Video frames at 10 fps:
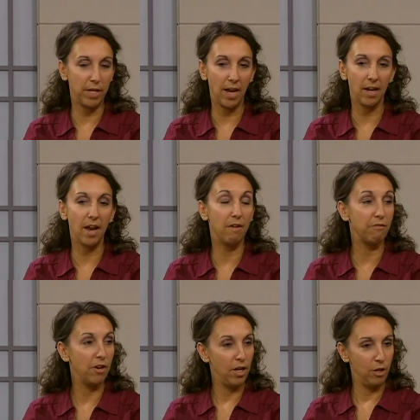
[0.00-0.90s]
can't
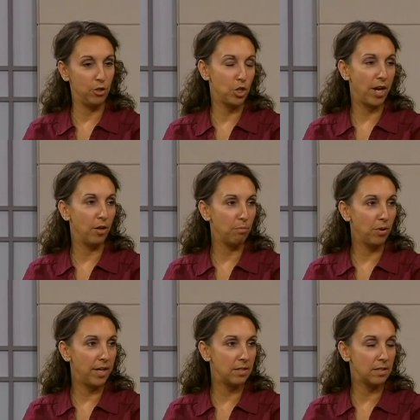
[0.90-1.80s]
have the child
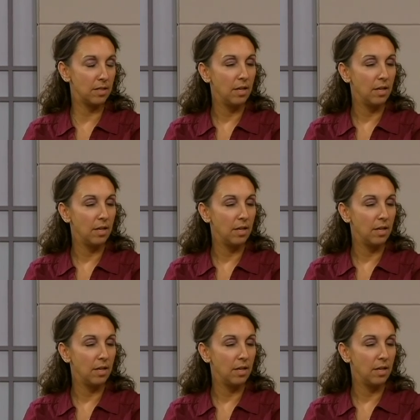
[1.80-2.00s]
placed